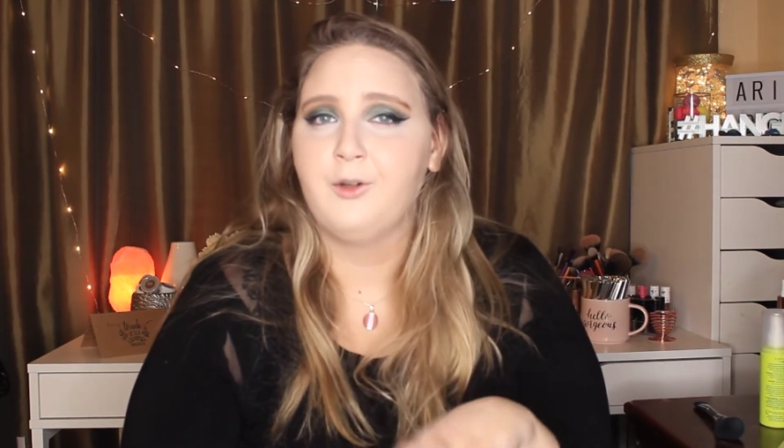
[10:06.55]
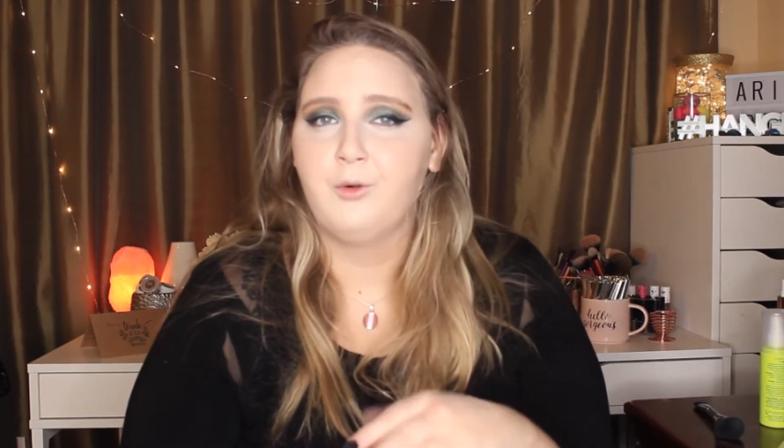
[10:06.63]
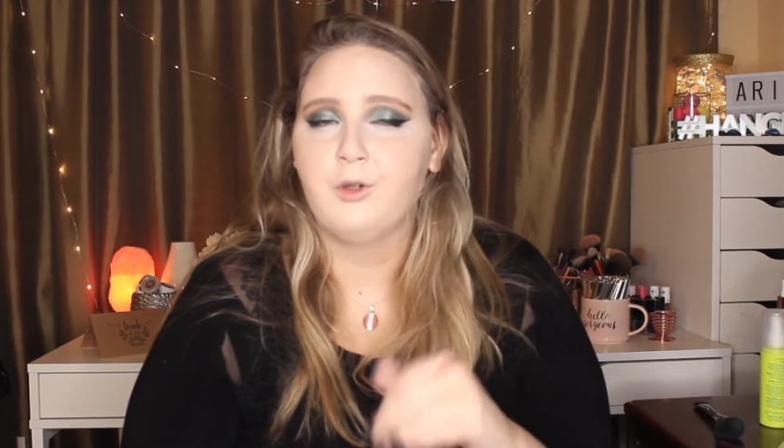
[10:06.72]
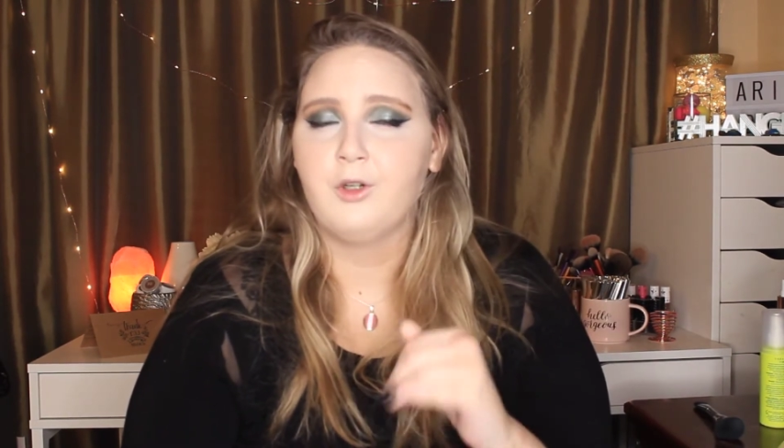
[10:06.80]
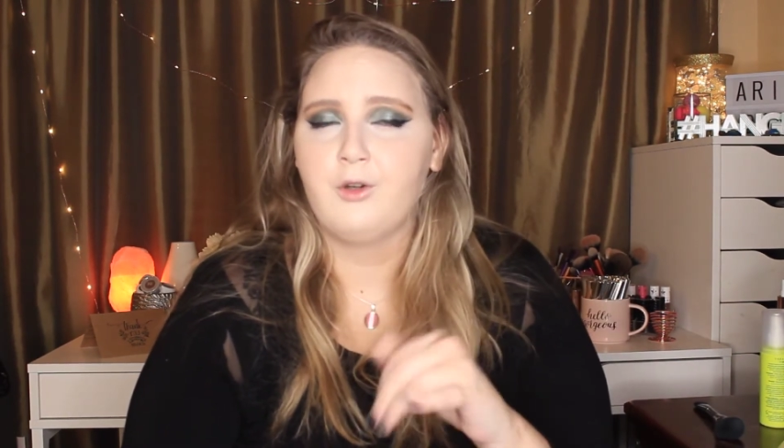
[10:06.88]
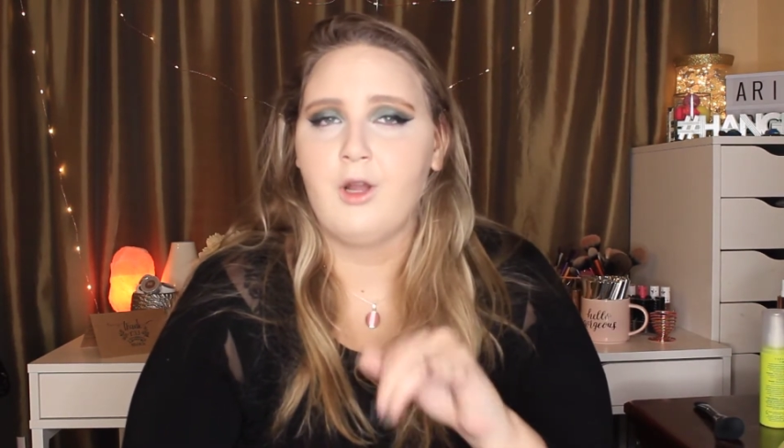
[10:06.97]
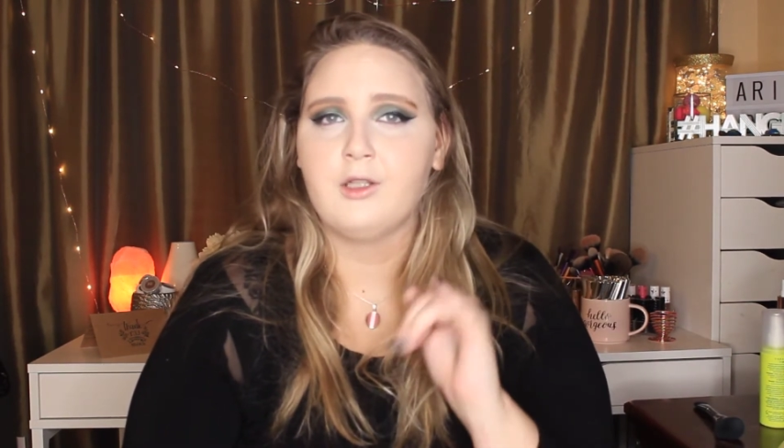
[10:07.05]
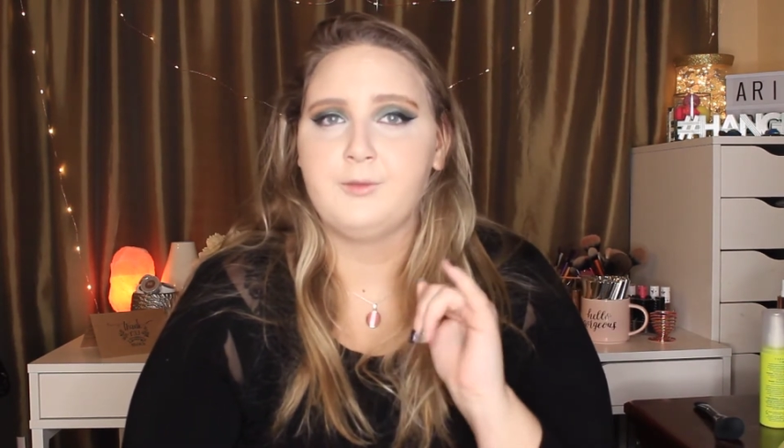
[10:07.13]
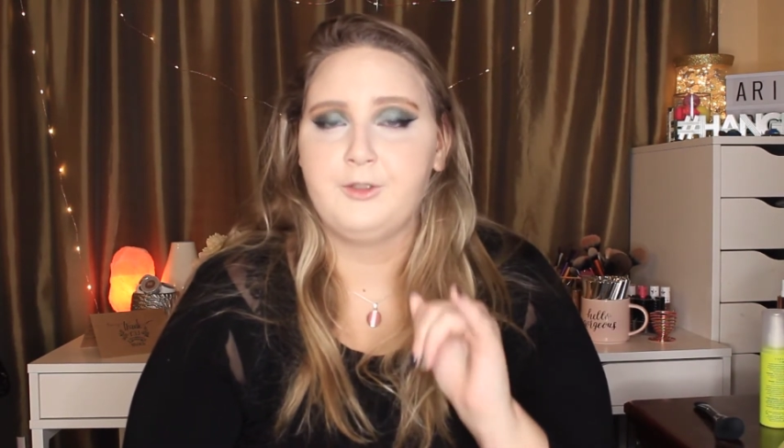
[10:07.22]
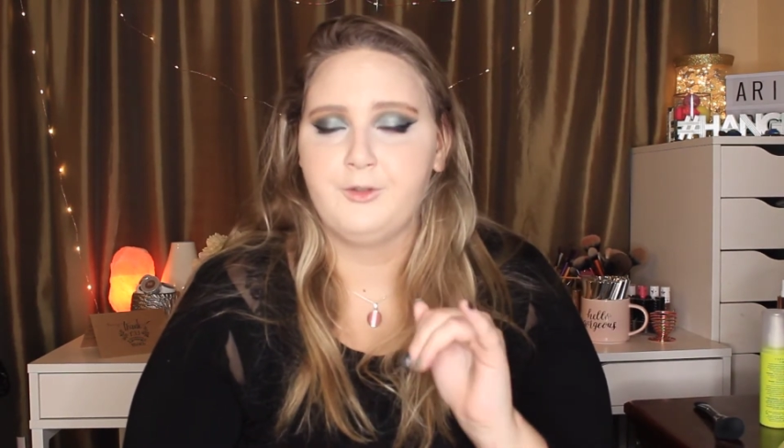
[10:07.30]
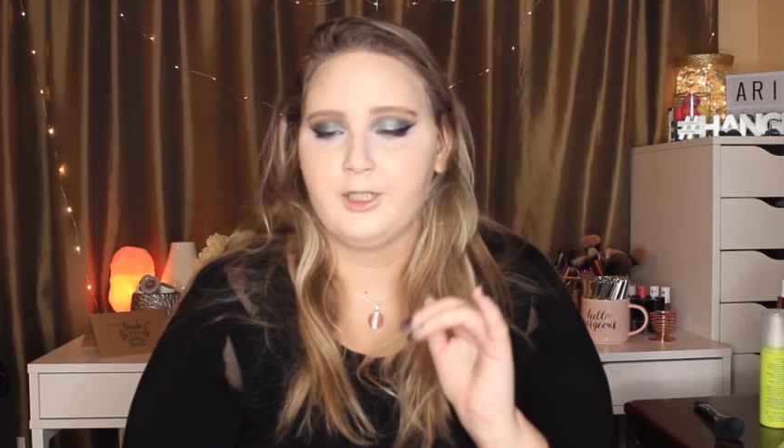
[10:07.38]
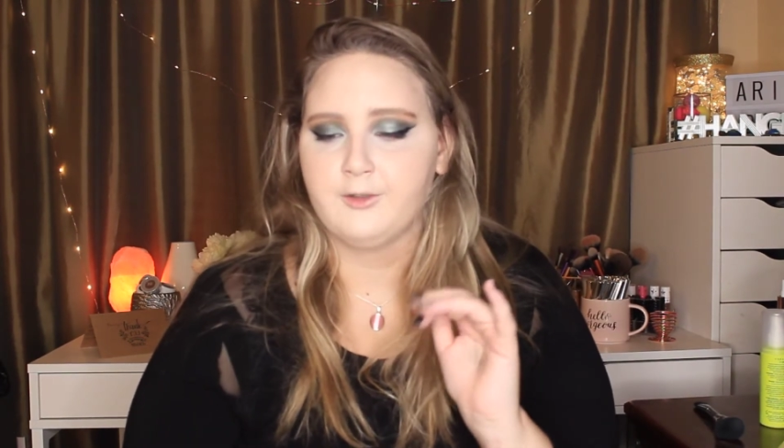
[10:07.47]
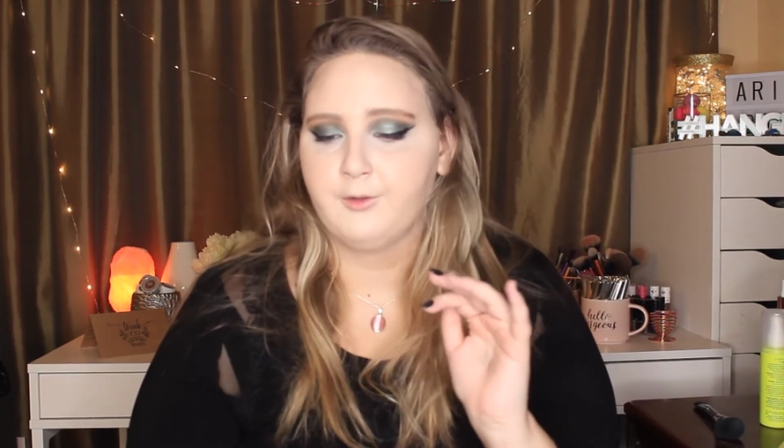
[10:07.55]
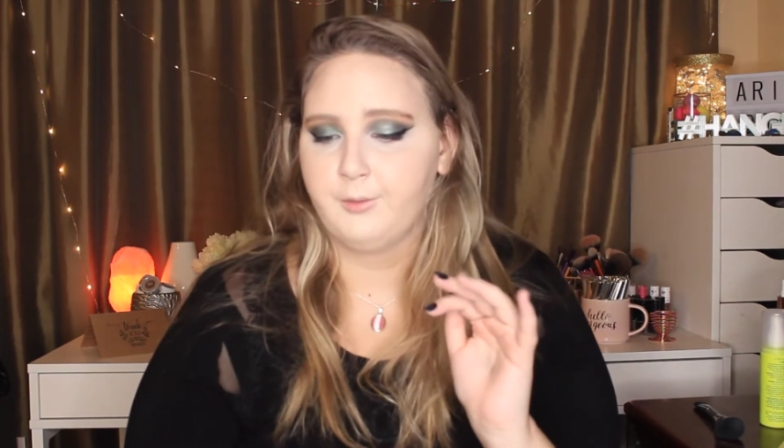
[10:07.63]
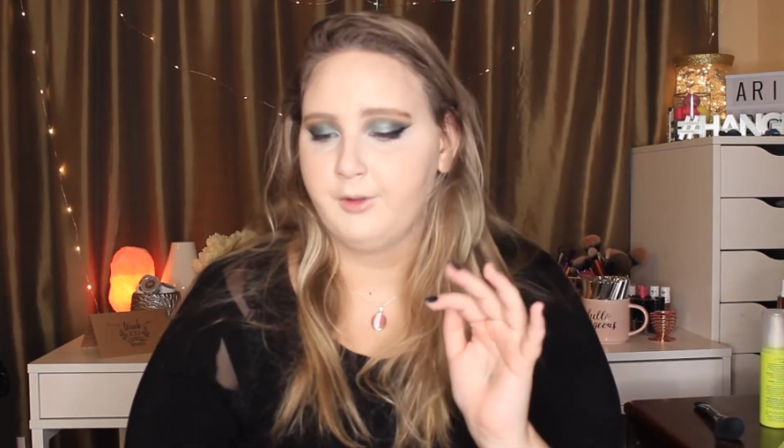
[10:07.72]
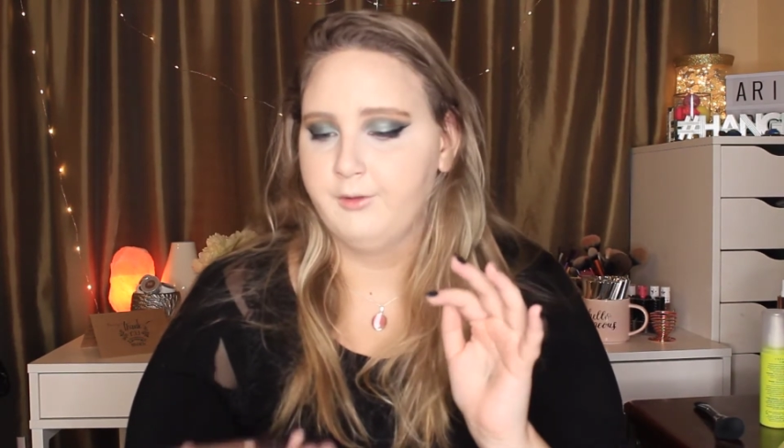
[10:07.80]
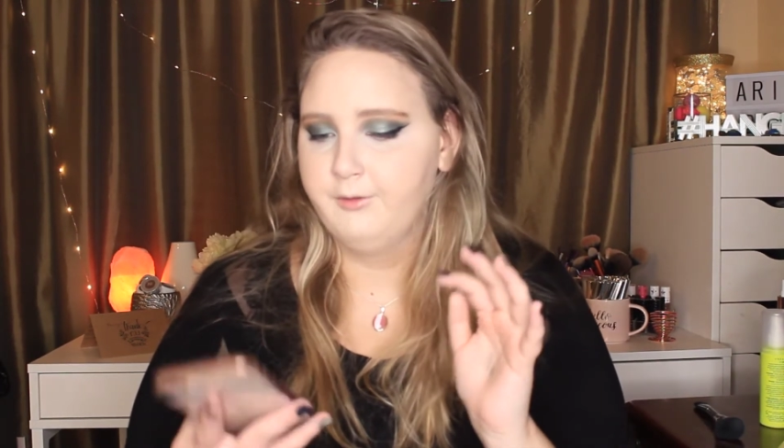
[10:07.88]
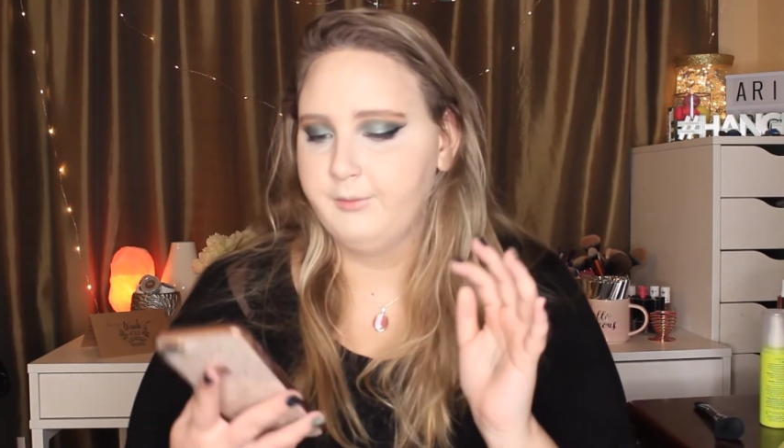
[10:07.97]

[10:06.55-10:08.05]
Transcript: order not to be transfer proof,